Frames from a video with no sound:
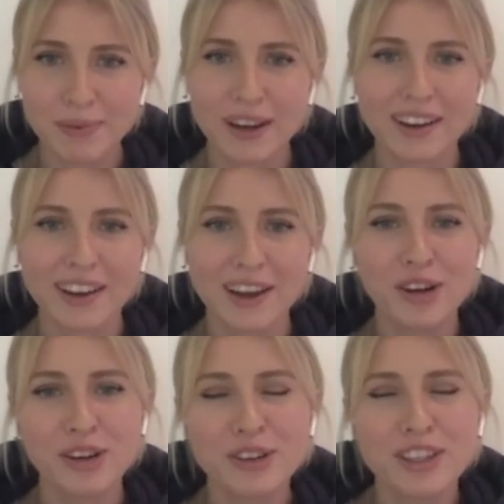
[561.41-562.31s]
but
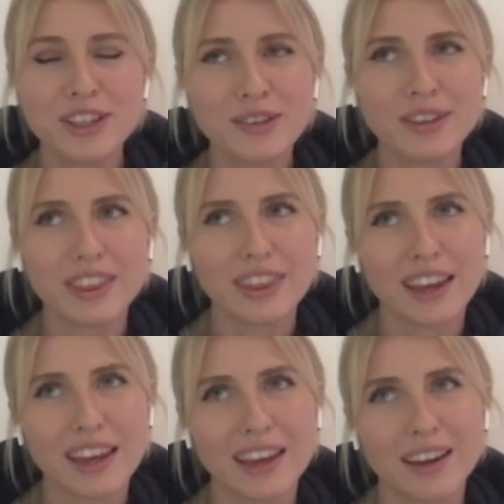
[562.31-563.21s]
who do you
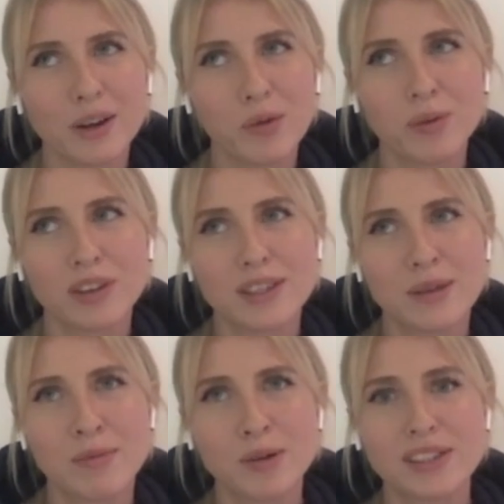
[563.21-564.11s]
think was
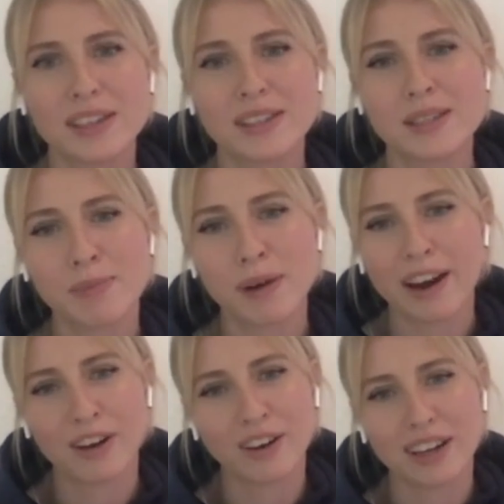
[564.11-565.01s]
the most
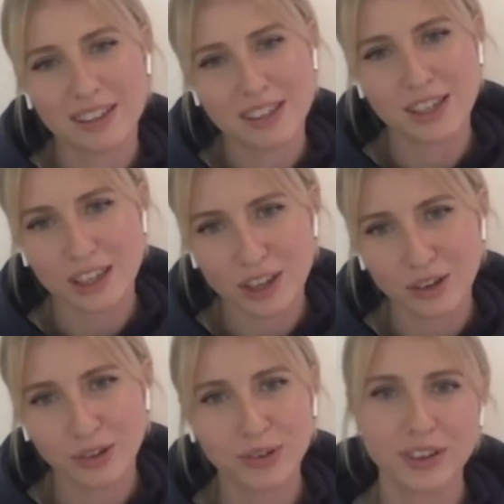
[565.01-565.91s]
inspiring to
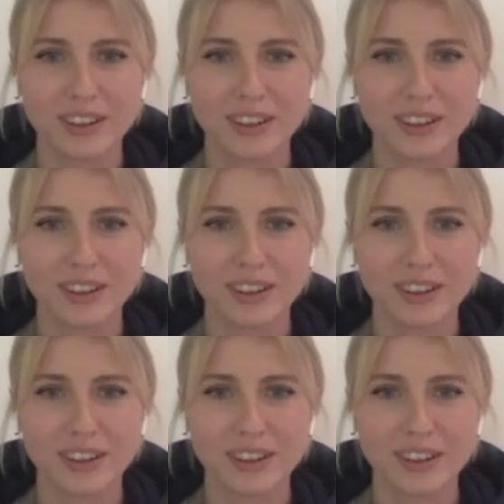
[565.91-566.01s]
you?